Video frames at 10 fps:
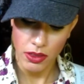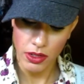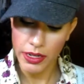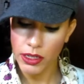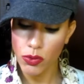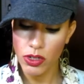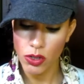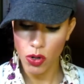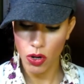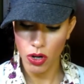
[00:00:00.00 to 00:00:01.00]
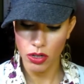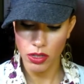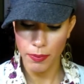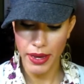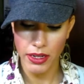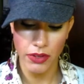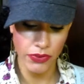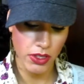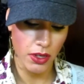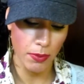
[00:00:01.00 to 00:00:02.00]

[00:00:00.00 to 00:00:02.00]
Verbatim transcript: The next one is called Magnificent